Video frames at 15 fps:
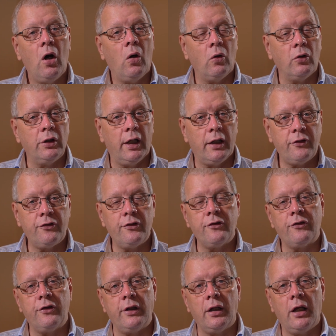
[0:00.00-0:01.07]
or
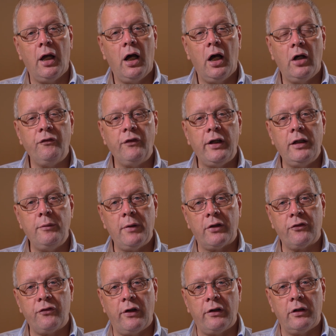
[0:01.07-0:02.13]
licensing of
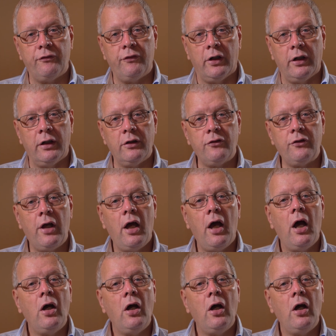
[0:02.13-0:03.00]
EMAS verifiers